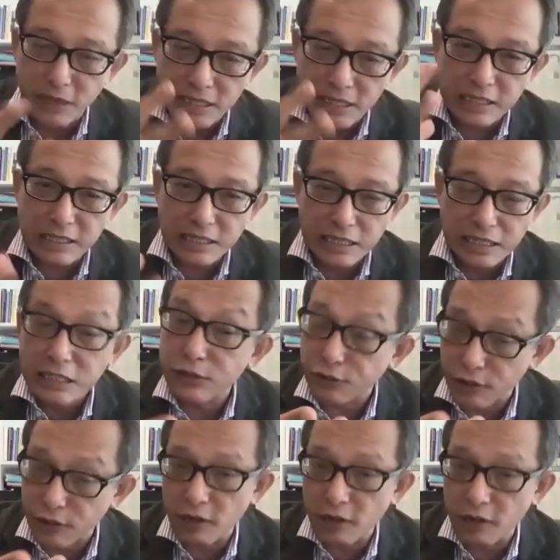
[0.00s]
this
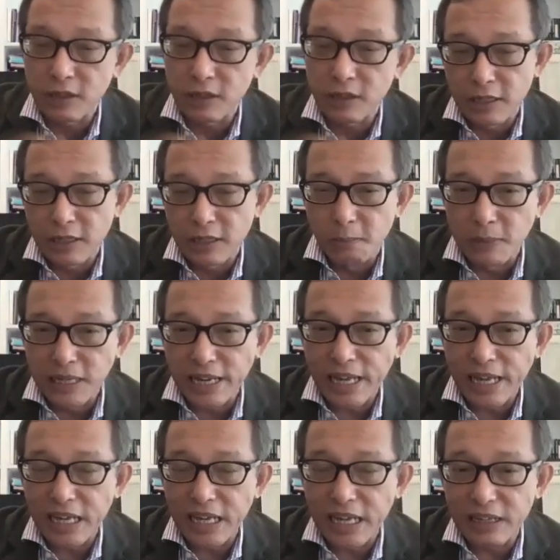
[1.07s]

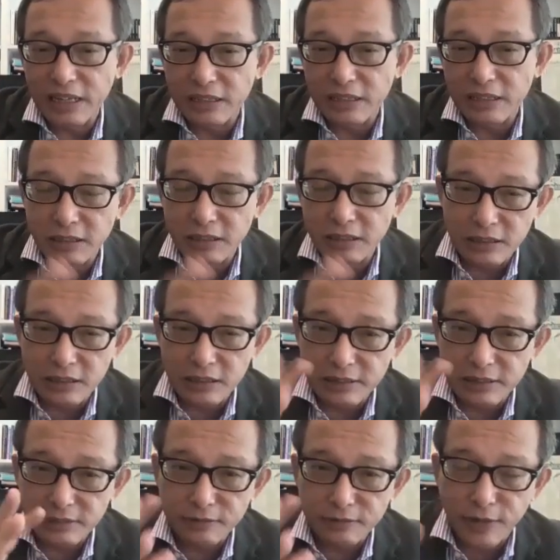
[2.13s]
intra-Malay
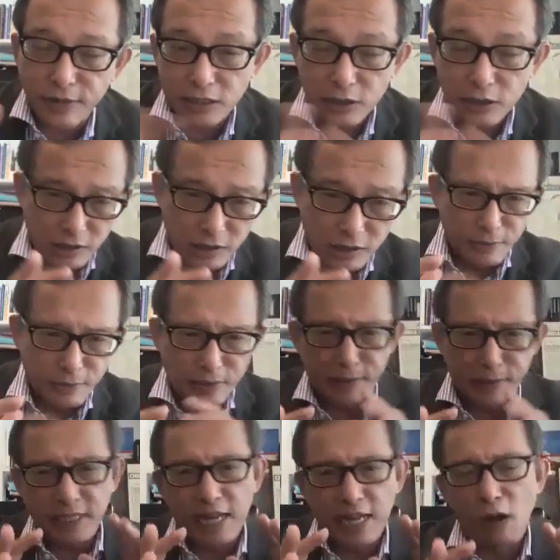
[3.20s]
fighting,
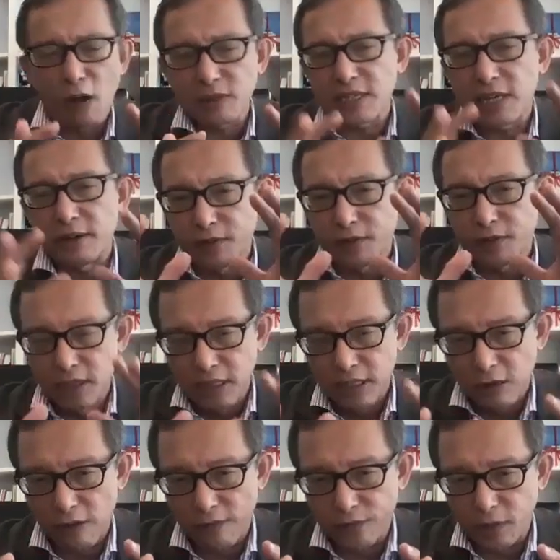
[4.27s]
basically outside
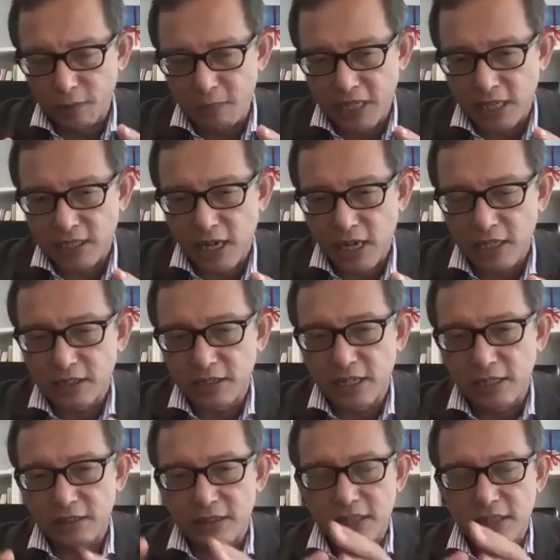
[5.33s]
of the Perkataan
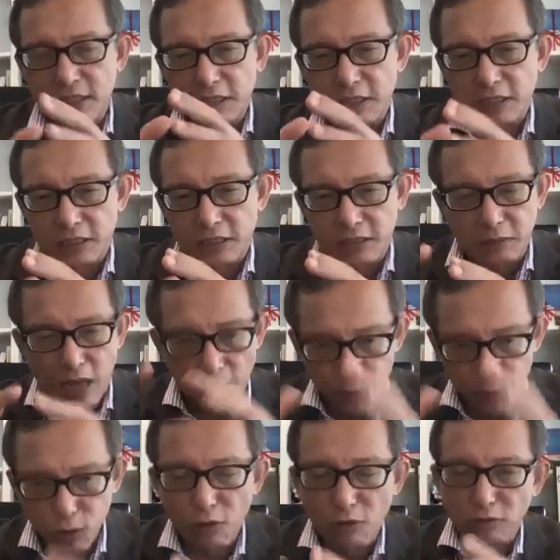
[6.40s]
and the
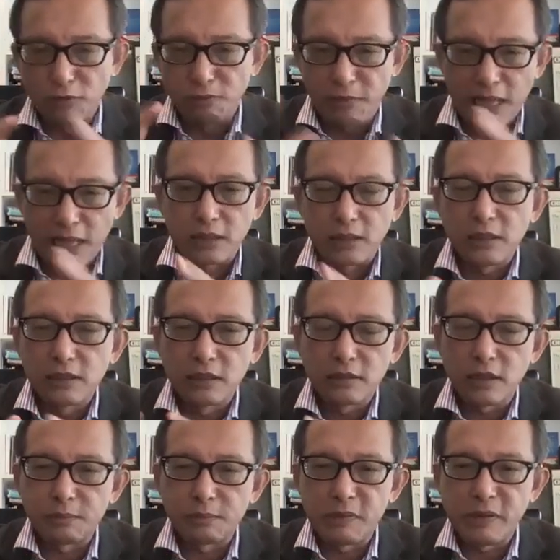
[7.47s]
UMNO battle,
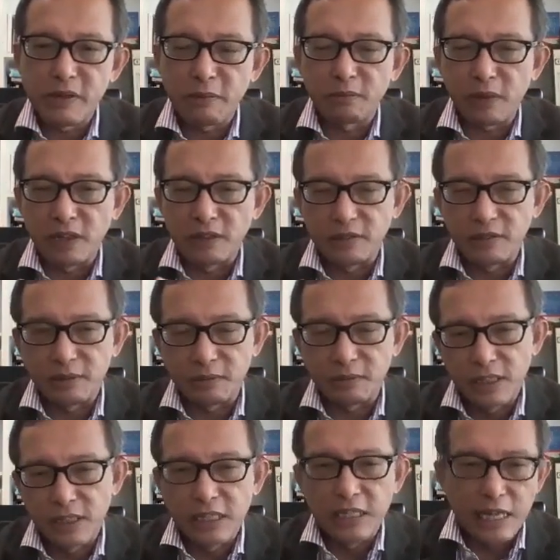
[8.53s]
PBM and
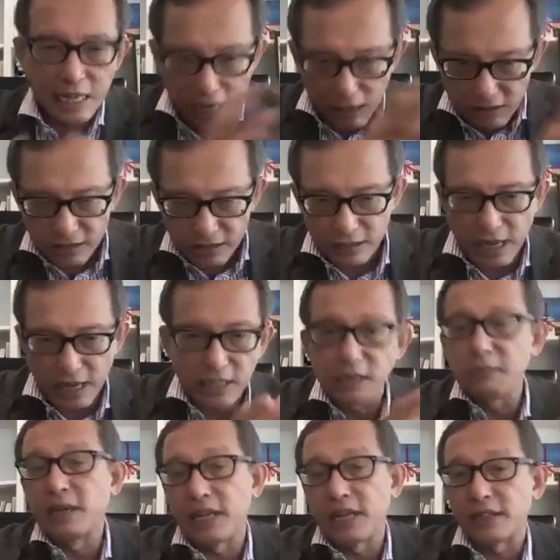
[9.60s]
other
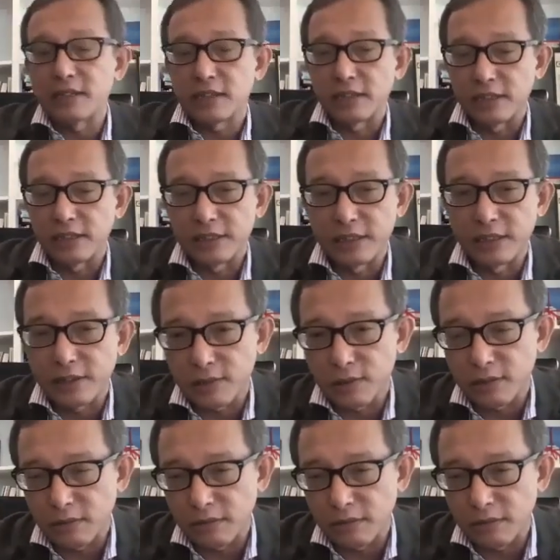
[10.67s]
Malays leaders.